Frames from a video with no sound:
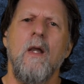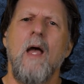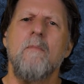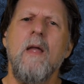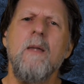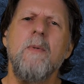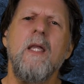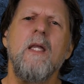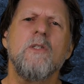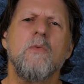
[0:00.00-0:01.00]
And maybe
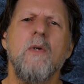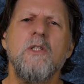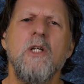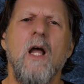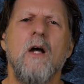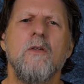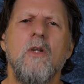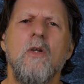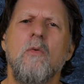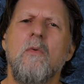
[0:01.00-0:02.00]
he is reaching out
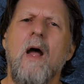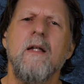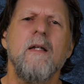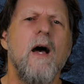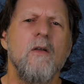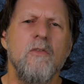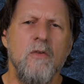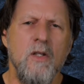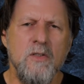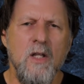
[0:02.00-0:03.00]
to you right now through
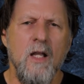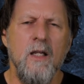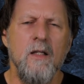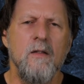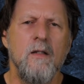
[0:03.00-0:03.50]
this study.